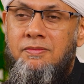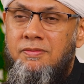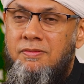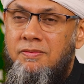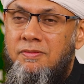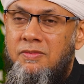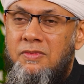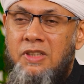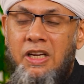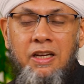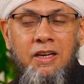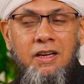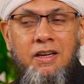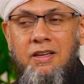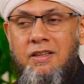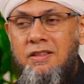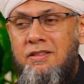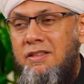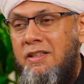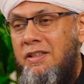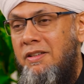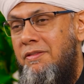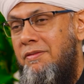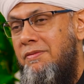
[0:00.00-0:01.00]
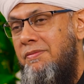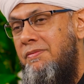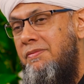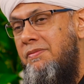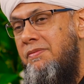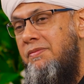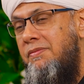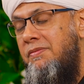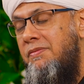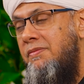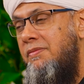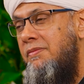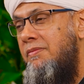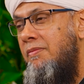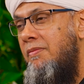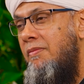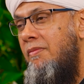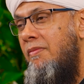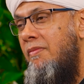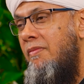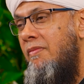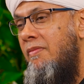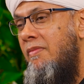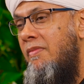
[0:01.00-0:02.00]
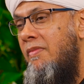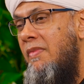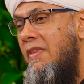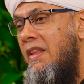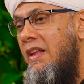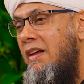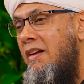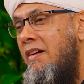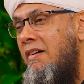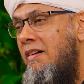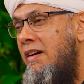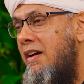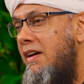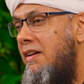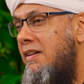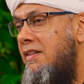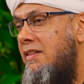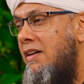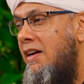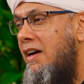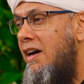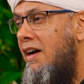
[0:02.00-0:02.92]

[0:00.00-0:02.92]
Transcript: Nahi karte. Right?